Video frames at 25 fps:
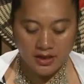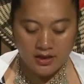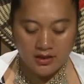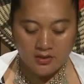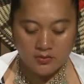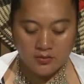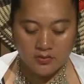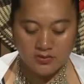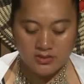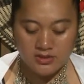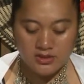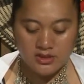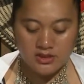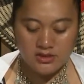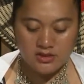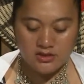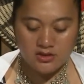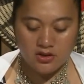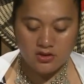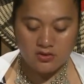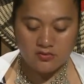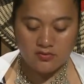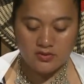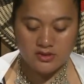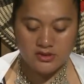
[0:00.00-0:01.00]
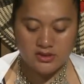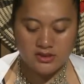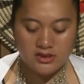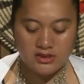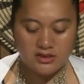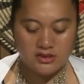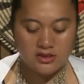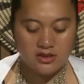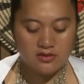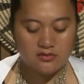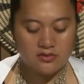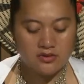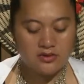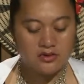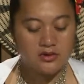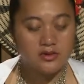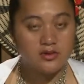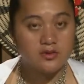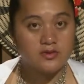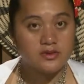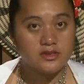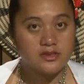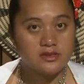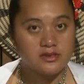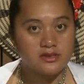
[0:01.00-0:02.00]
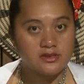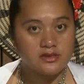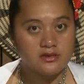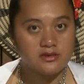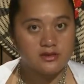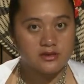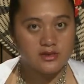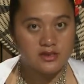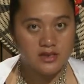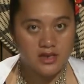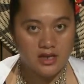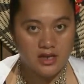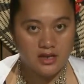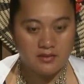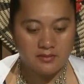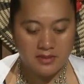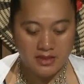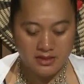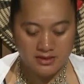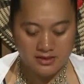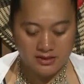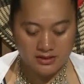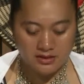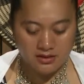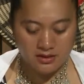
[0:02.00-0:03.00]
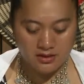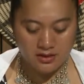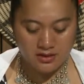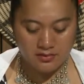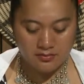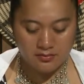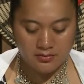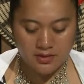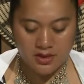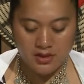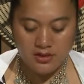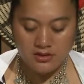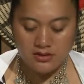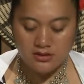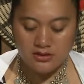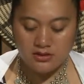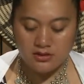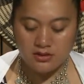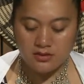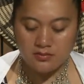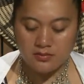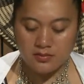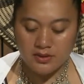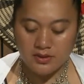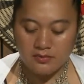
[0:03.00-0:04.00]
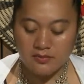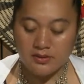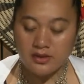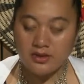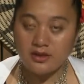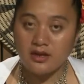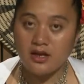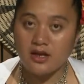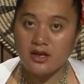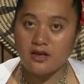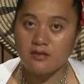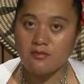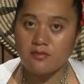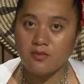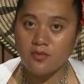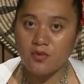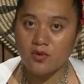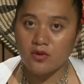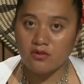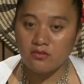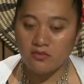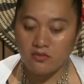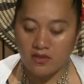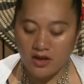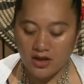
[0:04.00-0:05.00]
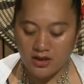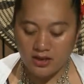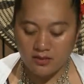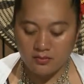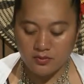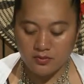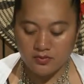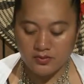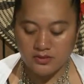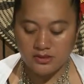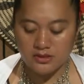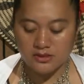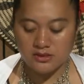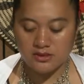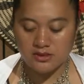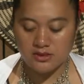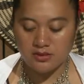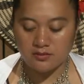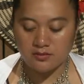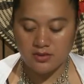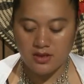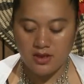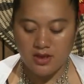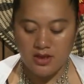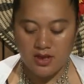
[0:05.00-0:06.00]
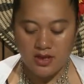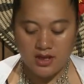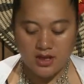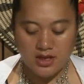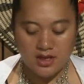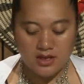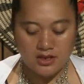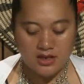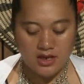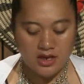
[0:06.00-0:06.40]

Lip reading: With just over 600 users, the time has come to implement a more viable system, and